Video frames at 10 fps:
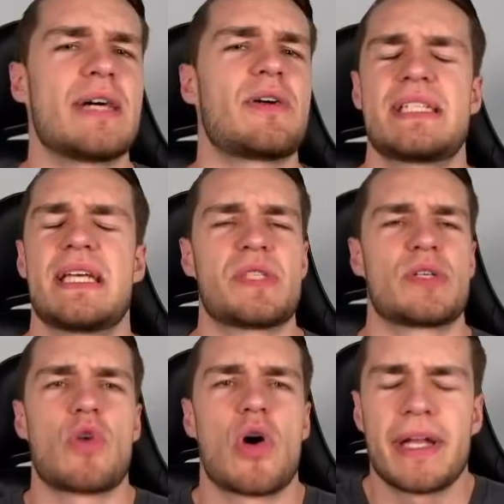Now, it seems
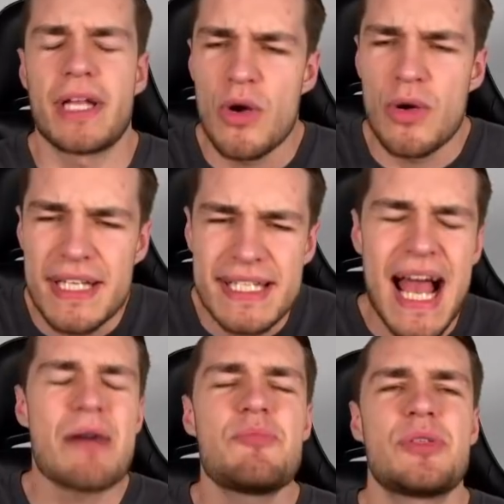that Ryan Cohen is
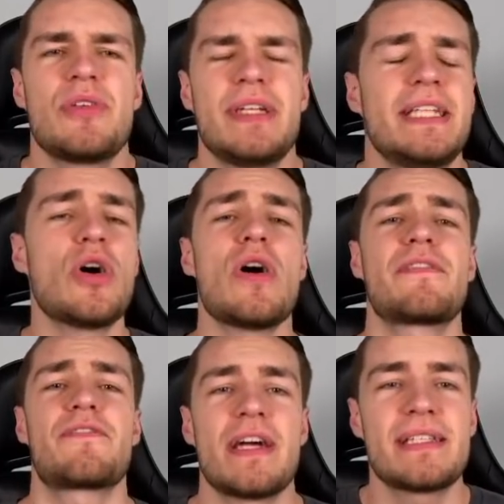absolutely not
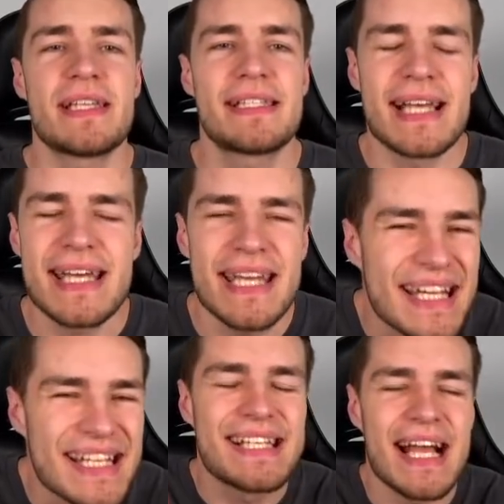afraid to say
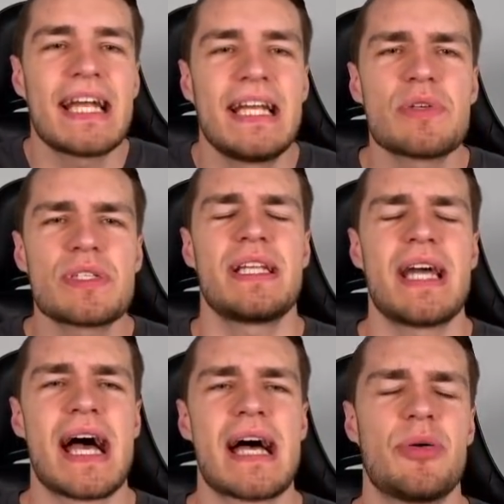exactly what's going to
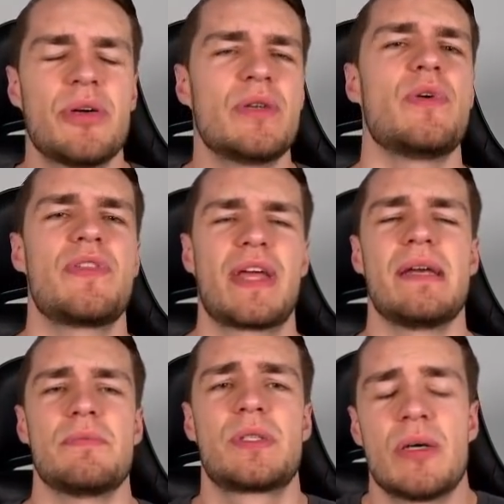happen with
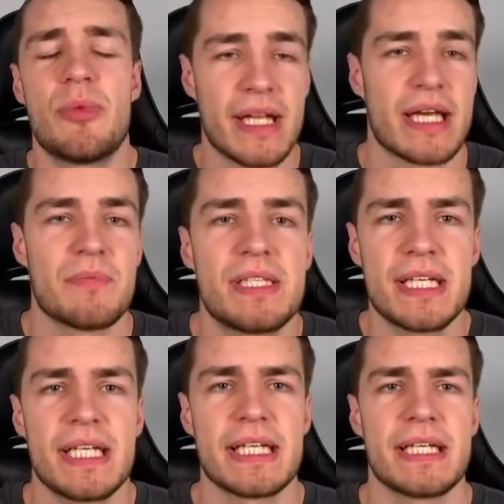GameStop and
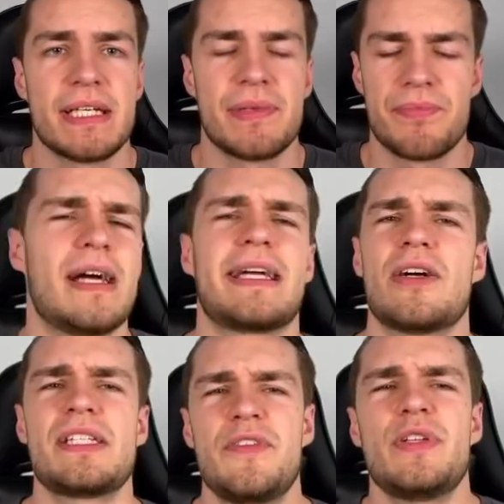AMC. And
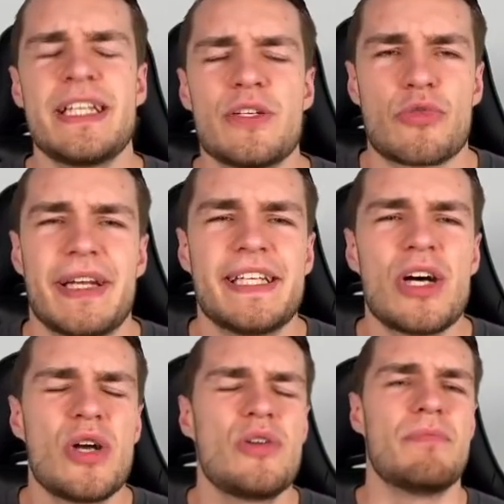guys, if you didn't already
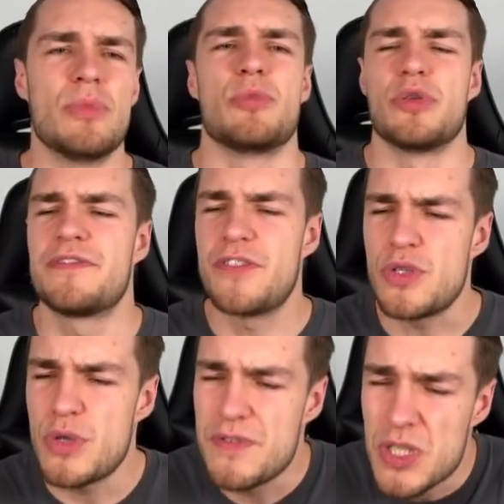know, Moomoo and
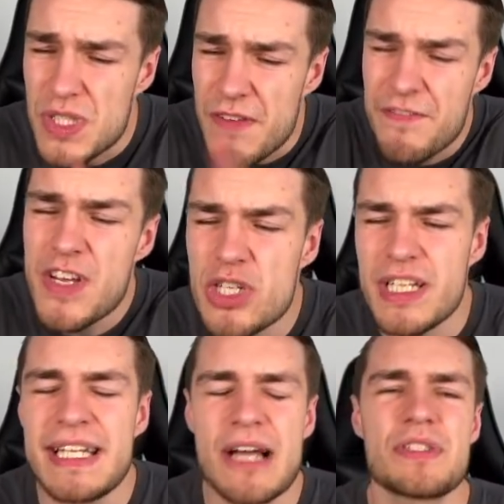Futu have just
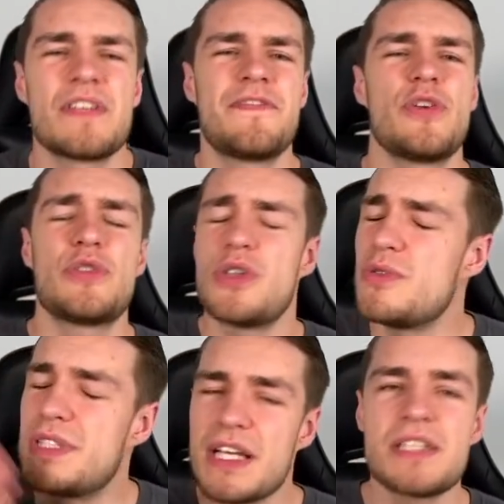officially announced that
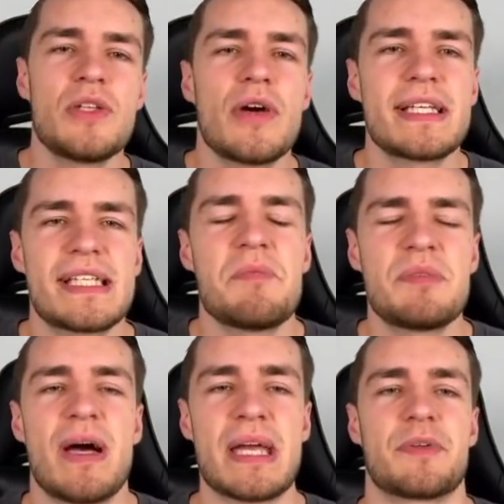Futu does not
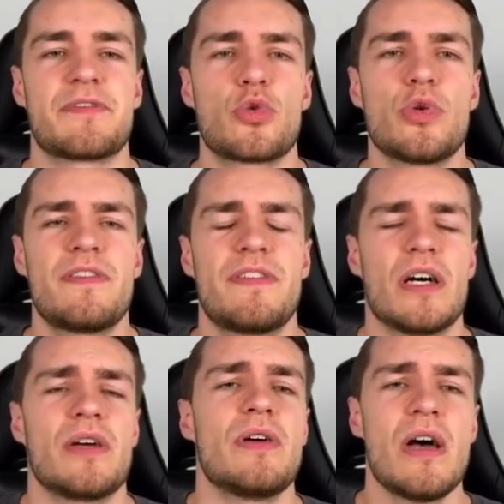accept payment for order
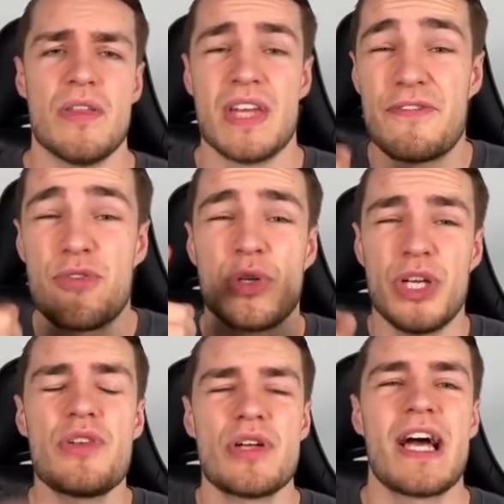flow, and therefore
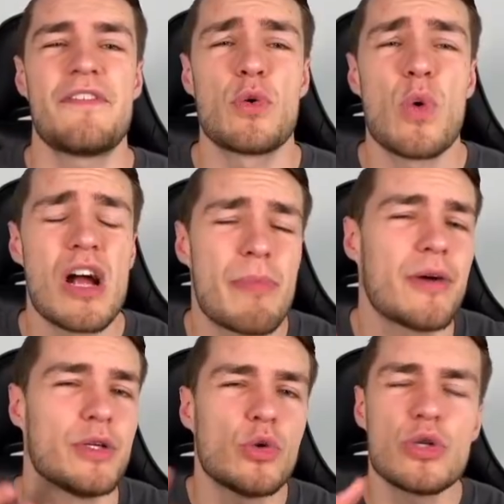you don't have to worry
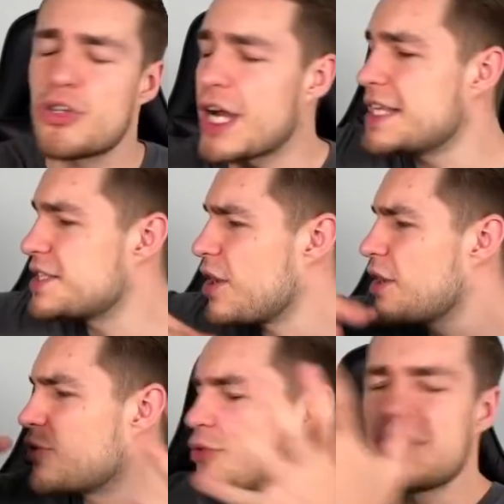about your trades
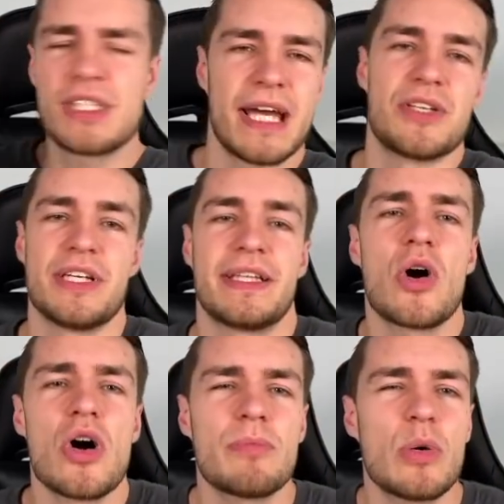going through sketchy
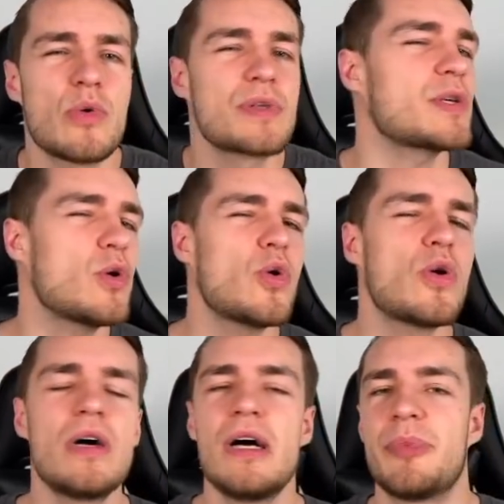dark pools
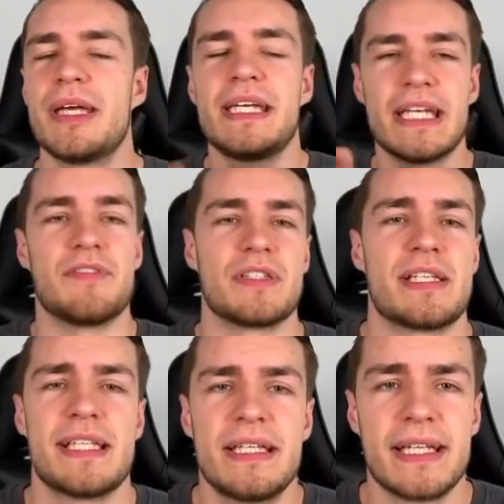or being given to
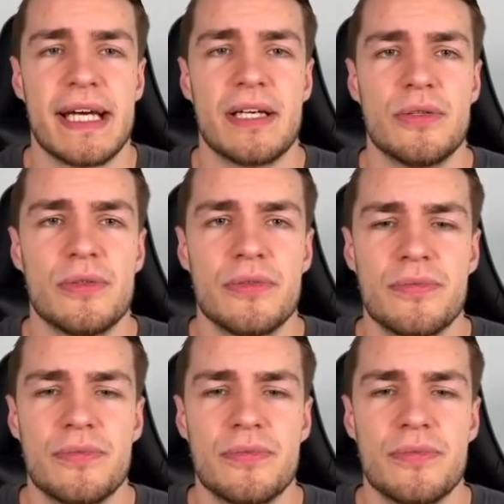Citadel.